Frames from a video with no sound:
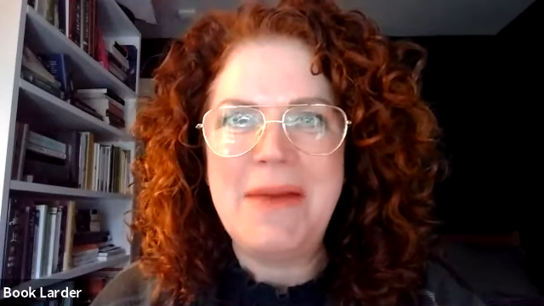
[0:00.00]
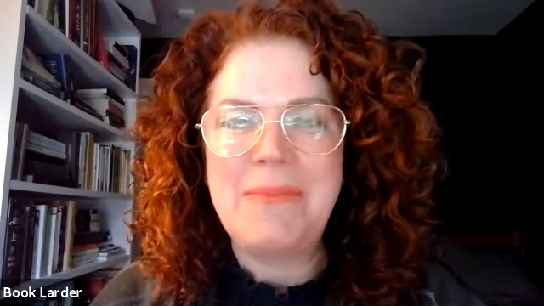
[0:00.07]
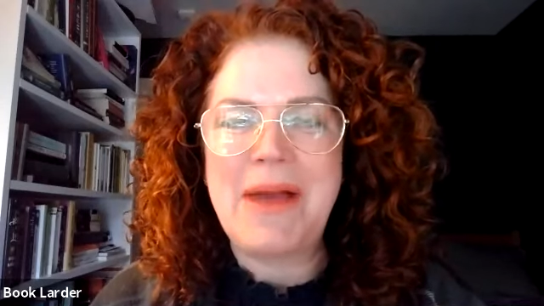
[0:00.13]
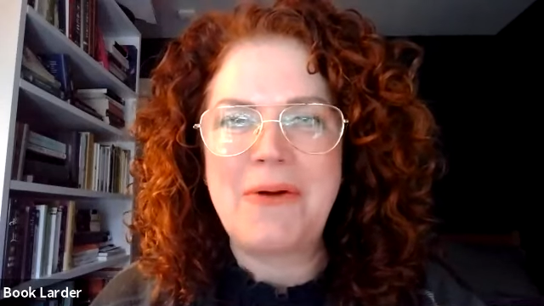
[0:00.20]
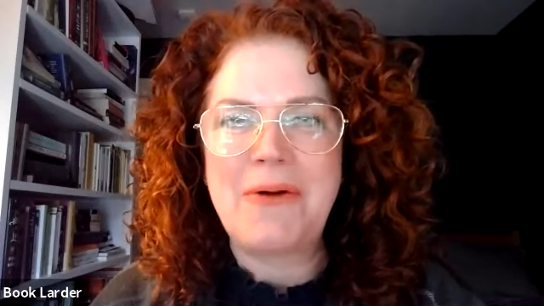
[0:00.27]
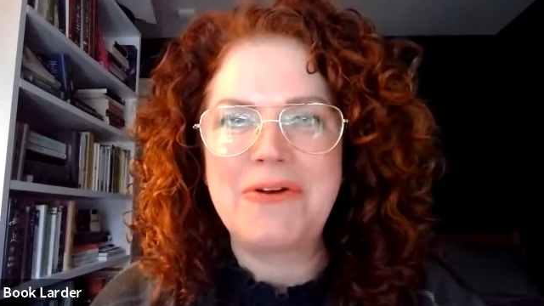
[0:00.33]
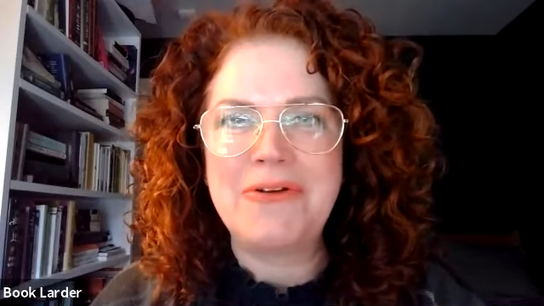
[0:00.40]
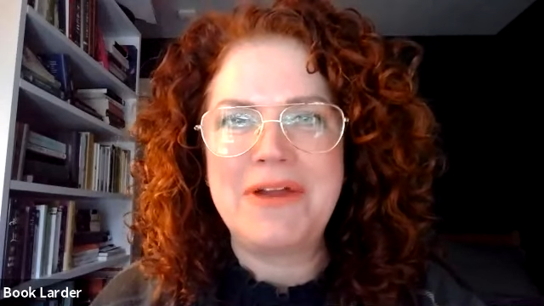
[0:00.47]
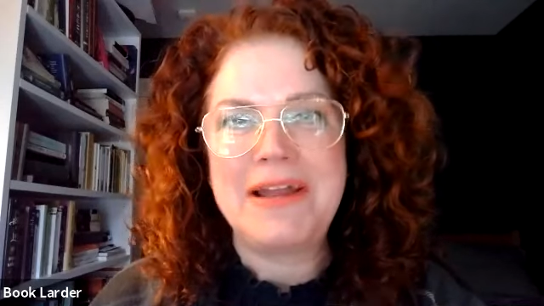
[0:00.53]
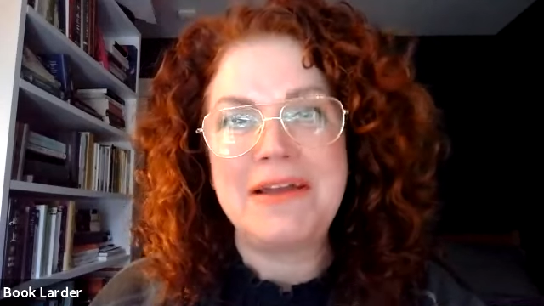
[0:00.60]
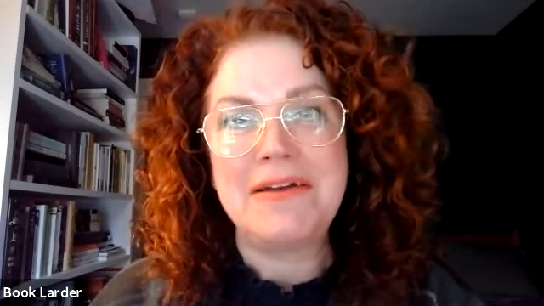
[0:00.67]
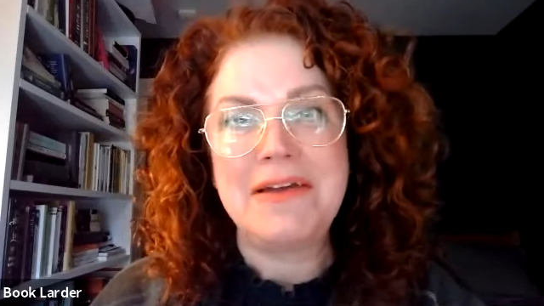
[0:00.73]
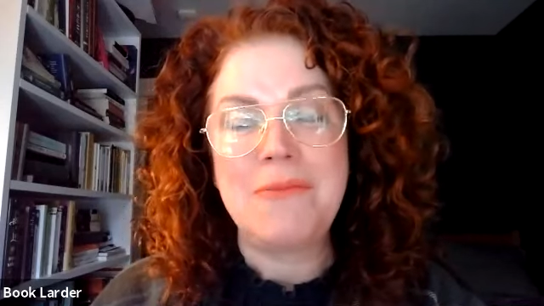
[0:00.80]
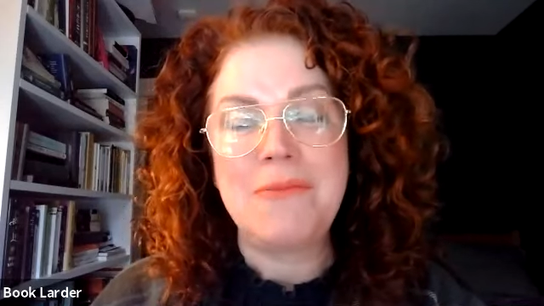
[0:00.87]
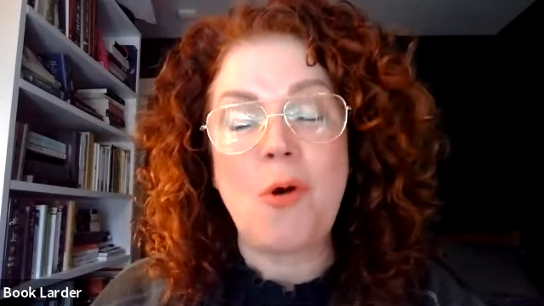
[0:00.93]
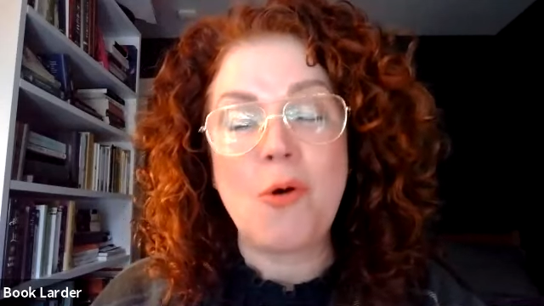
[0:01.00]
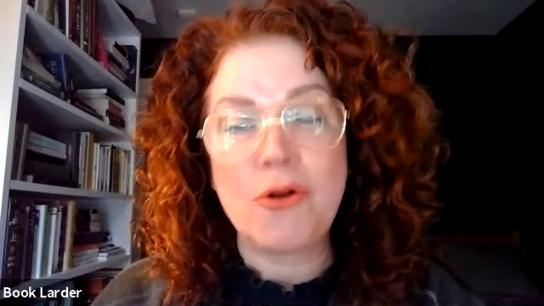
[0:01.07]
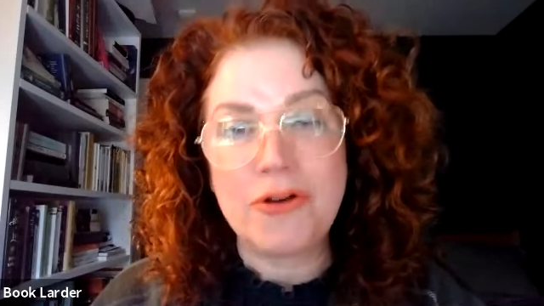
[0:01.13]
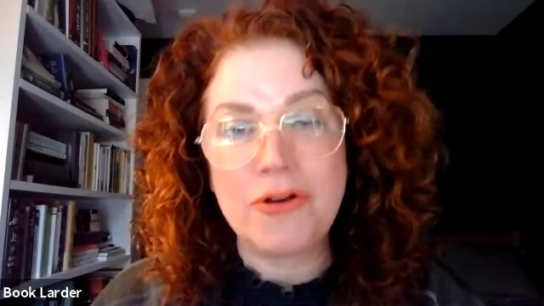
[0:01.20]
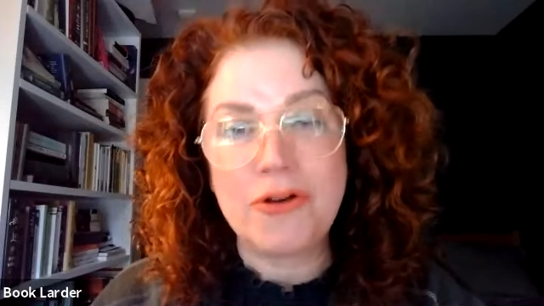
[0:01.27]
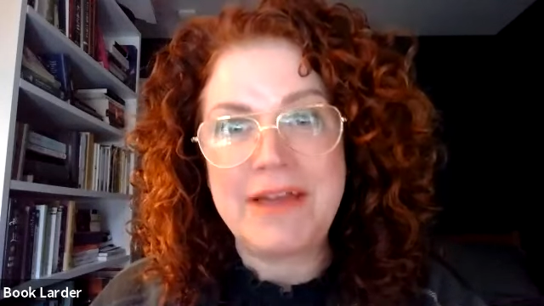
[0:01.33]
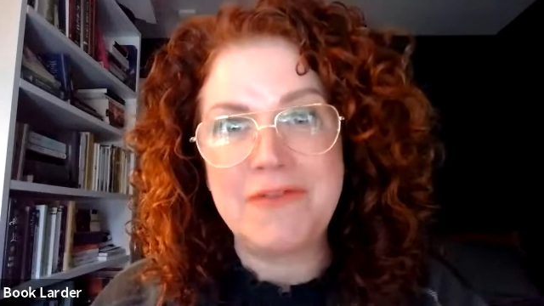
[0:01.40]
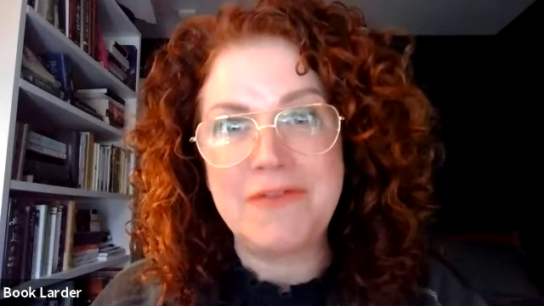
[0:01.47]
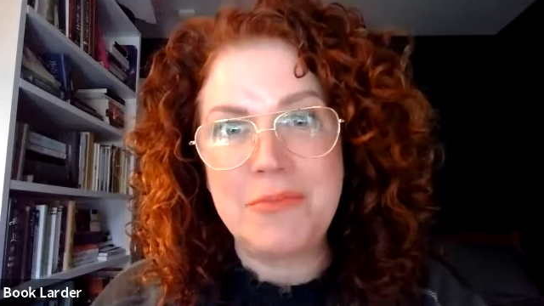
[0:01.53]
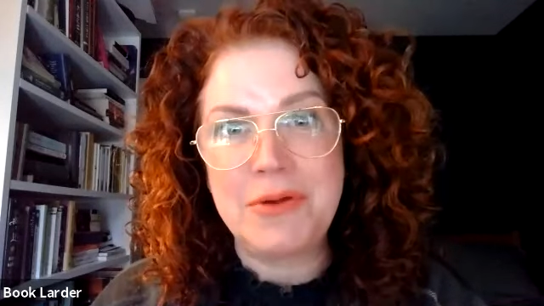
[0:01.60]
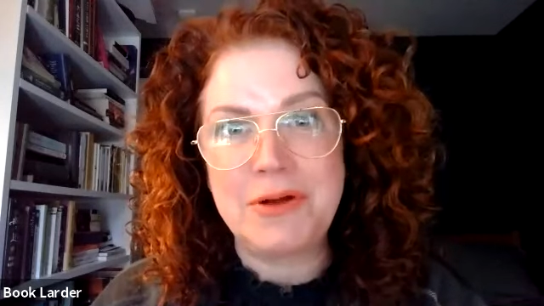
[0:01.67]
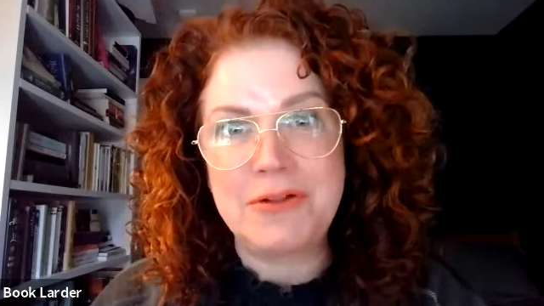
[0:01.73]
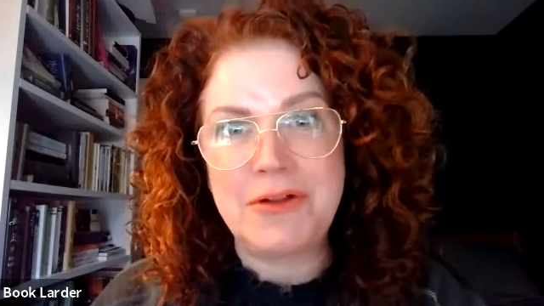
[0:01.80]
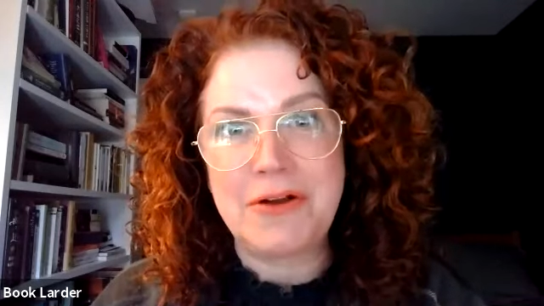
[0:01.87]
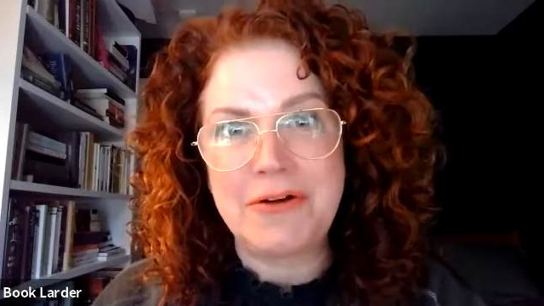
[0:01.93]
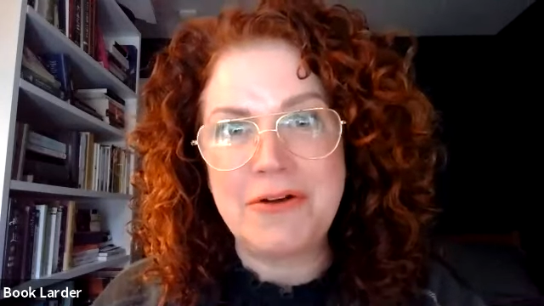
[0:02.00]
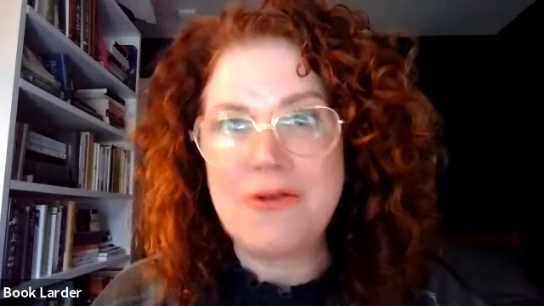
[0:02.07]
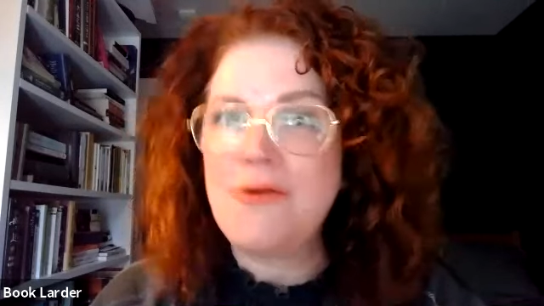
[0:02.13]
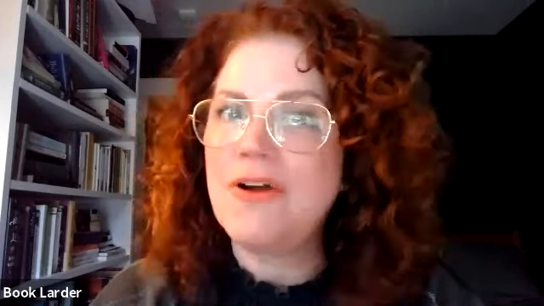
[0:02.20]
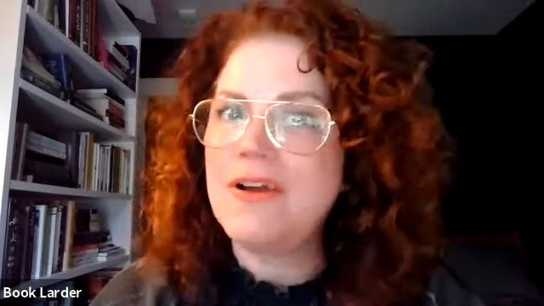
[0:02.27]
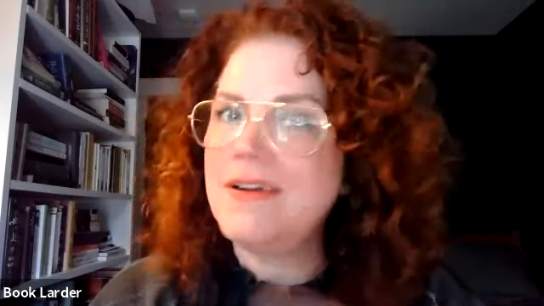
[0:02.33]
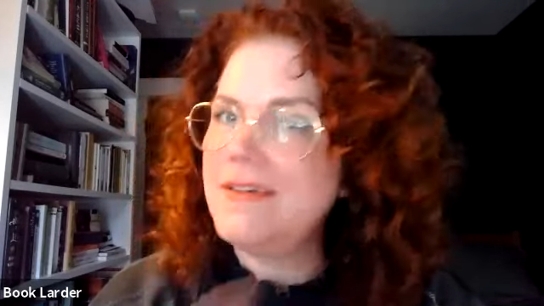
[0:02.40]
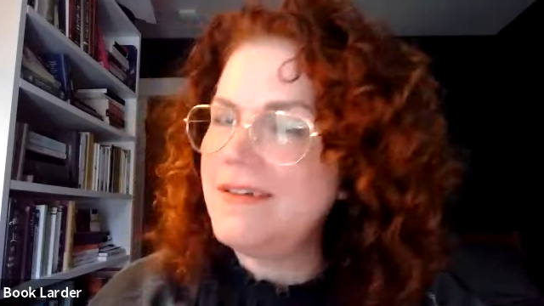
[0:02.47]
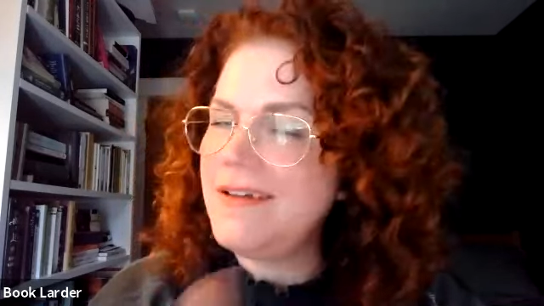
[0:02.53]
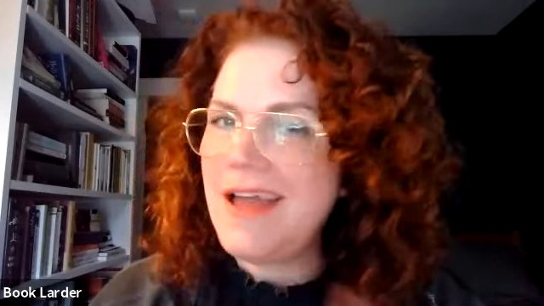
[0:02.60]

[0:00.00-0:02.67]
by ordering it from Book Larder or